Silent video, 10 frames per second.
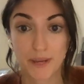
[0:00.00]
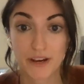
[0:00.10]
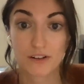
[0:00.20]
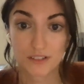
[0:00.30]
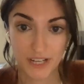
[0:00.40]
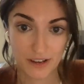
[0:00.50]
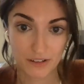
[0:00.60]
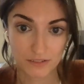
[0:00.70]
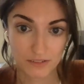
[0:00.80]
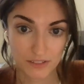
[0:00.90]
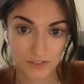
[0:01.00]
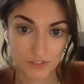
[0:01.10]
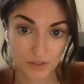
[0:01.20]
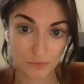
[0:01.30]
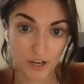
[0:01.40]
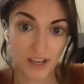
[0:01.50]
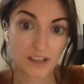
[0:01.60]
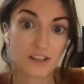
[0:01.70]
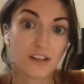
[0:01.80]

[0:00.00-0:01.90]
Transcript: pared down in some way.